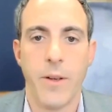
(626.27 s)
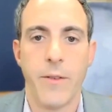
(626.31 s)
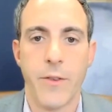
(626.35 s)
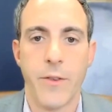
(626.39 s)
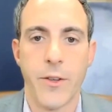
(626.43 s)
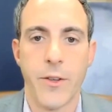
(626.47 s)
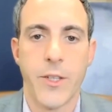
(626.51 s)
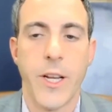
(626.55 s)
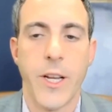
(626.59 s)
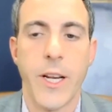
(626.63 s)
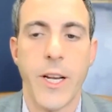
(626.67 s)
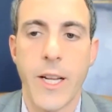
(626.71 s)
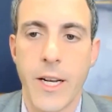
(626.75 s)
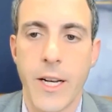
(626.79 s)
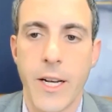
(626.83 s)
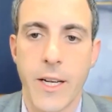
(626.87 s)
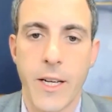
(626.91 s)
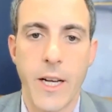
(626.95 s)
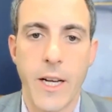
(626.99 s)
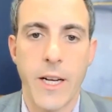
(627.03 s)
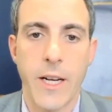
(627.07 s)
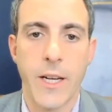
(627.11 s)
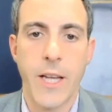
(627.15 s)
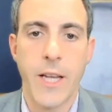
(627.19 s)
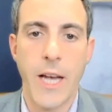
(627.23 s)
if you're sitting
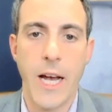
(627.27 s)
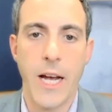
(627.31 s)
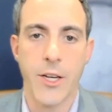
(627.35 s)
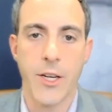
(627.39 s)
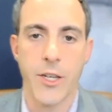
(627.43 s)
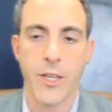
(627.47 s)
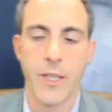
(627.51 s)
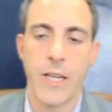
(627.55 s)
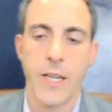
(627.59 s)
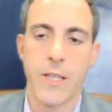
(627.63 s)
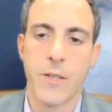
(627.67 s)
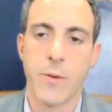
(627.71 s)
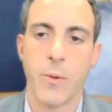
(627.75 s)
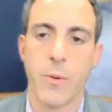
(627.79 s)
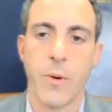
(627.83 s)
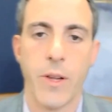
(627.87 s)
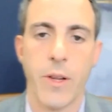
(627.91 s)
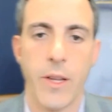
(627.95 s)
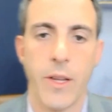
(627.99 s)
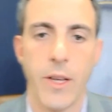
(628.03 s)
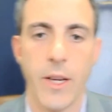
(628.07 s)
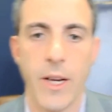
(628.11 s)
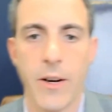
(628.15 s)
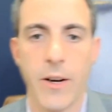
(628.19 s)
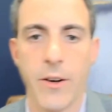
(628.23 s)
in cash, and that's one of
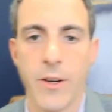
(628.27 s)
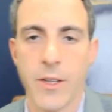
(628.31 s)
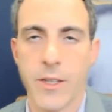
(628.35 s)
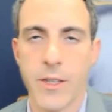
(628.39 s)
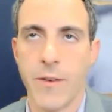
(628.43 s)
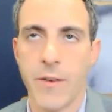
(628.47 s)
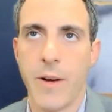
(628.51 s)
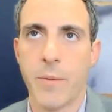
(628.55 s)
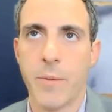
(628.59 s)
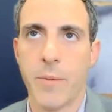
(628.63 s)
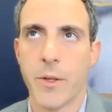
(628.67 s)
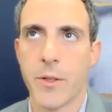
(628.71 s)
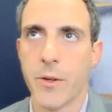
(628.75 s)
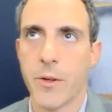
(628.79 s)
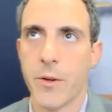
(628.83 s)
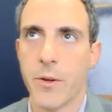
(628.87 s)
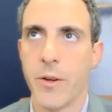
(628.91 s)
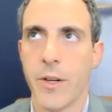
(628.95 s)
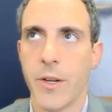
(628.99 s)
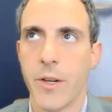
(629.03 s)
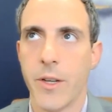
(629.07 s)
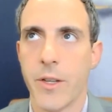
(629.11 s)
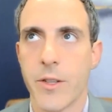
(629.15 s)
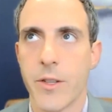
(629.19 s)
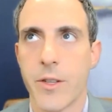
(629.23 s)
the areas of
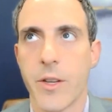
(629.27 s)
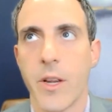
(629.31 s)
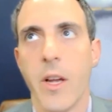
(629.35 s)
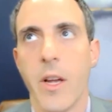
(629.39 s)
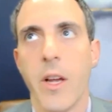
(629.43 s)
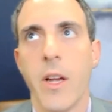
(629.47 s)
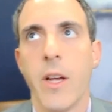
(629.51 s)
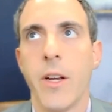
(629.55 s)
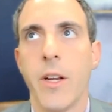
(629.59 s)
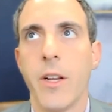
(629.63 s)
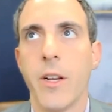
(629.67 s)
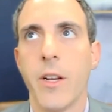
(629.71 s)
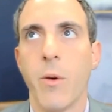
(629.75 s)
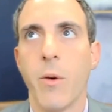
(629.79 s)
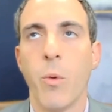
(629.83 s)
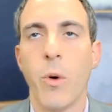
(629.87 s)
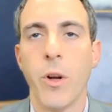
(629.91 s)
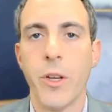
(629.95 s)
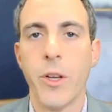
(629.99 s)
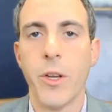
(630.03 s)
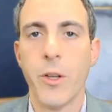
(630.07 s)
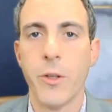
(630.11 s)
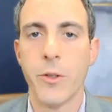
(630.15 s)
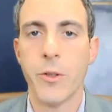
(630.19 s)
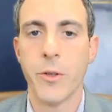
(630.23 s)
opportunity is, what
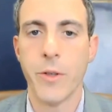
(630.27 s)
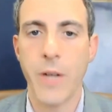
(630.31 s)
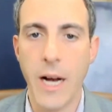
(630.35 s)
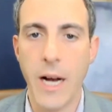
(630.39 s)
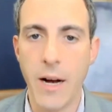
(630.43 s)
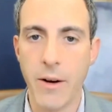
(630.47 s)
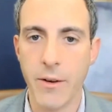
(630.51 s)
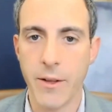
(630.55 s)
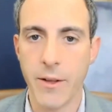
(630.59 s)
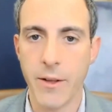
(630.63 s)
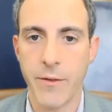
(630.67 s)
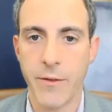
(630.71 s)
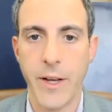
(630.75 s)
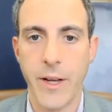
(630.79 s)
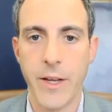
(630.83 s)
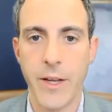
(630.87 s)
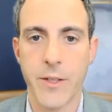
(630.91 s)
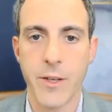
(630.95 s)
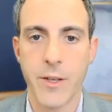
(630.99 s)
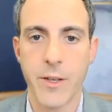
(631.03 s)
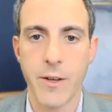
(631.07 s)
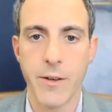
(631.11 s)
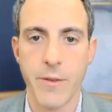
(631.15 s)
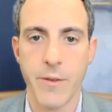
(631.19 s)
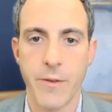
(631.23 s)
do you do now in the
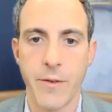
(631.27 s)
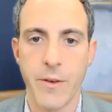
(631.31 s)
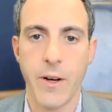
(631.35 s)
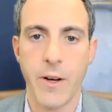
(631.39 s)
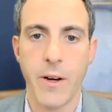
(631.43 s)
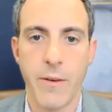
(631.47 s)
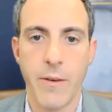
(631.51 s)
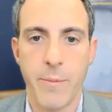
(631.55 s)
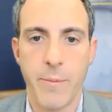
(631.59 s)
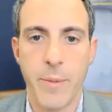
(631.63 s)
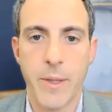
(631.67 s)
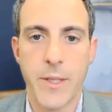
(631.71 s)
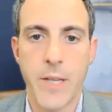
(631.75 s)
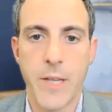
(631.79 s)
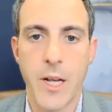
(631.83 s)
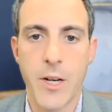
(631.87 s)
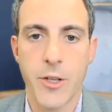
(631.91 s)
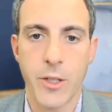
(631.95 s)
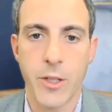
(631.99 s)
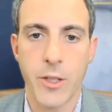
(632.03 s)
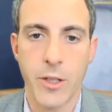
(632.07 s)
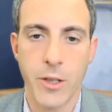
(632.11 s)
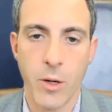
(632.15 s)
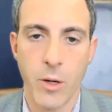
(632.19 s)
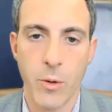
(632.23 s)
face of
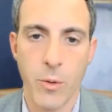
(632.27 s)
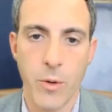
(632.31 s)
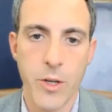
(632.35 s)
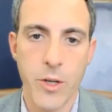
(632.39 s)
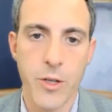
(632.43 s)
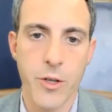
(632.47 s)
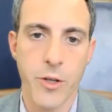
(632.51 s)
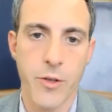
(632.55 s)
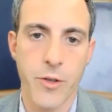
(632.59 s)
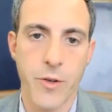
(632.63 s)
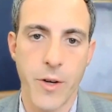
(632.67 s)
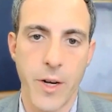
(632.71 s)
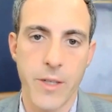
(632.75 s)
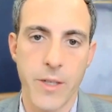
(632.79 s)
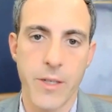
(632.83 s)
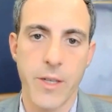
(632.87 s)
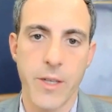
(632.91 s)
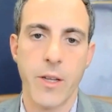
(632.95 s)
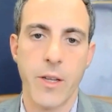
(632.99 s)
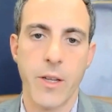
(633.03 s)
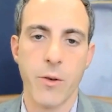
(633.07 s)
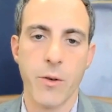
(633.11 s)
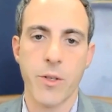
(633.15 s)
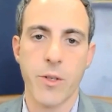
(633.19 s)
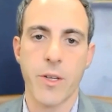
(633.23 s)
potentially lower interest rates?
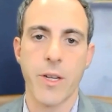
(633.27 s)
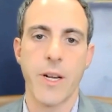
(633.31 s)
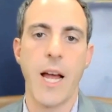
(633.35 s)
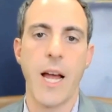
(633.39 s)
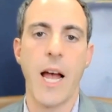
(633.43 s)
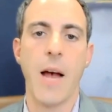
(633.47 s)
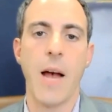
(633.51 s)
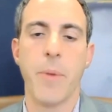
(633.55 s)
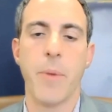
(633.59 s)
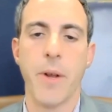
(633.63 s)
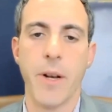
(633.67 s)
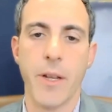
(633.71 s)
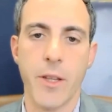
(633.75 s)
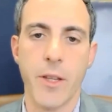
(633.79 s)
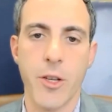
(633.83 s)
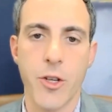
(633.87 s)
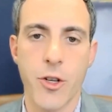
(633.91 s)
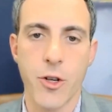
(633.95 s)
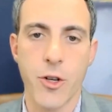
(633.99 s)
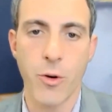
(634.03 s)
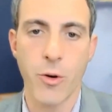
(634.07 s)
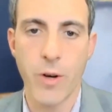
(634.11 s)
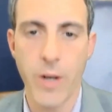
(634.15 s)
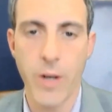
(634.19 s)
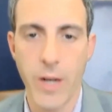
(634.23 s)
And those can happen at the
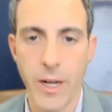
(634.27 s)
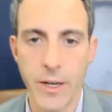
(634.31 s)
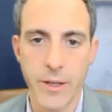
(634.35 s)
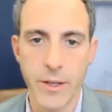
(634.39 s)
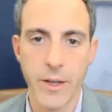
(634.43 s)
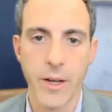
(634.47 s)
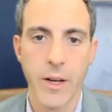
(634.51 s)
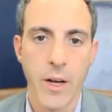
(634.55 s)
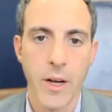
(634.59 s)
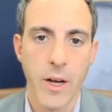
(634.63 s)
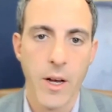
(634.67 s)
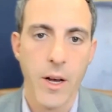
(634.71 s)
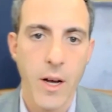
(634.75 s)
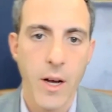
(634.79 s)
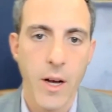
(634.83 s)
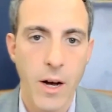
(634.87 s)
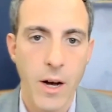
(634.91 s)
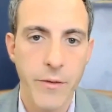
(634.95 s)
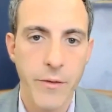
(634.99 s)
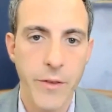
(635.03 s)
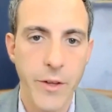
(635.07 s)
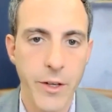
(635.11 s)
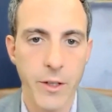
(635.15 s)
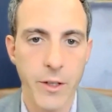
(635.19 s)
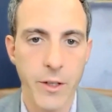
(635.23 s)
short end
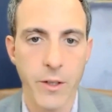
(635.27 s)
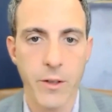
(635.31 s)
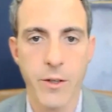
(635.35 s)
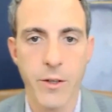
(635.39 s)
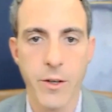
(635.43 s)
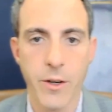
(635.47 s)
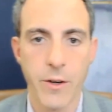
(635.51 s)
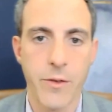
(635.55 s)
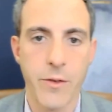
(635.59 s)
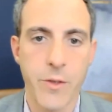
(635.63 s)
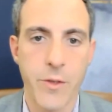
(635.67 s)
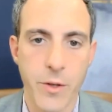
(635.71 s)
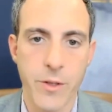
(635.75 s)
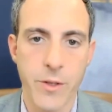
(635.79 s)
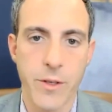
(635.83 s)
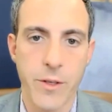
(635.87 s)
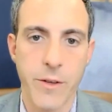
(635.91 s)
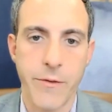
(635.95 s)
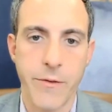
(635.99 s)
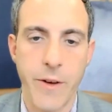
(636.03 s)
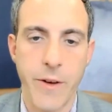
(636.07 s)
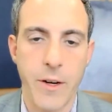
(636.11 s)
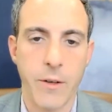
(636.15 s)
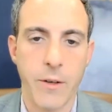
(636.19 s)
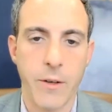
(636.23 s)
of the yield curve, so as the
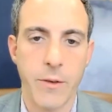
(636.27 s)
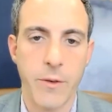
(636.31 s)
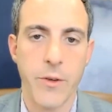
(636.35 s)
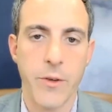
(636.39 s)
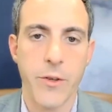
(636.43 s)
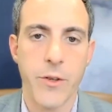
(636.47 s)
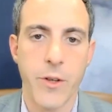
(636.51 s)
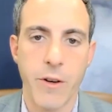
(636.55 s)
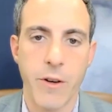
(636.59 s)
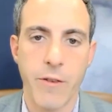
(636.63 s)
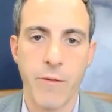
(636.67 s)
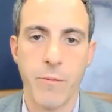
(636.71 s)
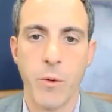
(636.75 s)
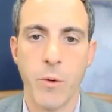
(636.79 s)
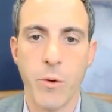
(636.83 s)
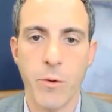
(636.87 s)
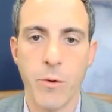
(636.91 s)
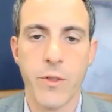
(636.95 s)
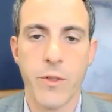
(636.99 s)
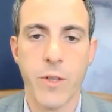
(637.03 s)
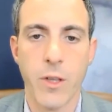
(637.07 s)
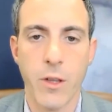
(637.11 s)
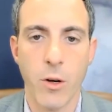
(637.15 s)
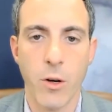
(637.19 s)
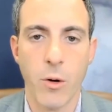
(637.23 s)
Federal Reserve
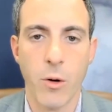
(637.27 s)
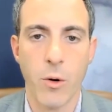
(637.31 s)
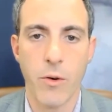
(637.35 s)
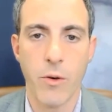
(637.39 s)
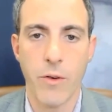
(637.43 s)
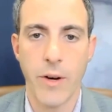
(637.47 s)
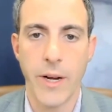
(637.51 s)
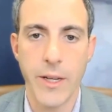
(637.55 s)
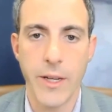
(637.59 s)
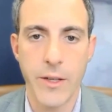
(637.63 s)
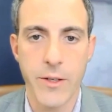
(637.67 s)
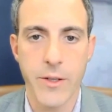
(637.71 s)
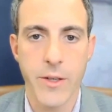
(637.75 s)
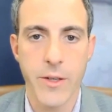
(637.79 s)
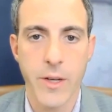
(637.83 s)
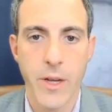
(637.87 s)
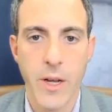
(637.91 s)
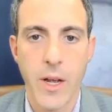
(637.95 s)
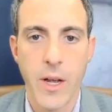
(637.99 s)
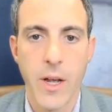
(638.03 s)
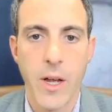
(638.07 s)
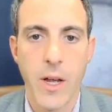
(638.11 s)
moves to lower rates.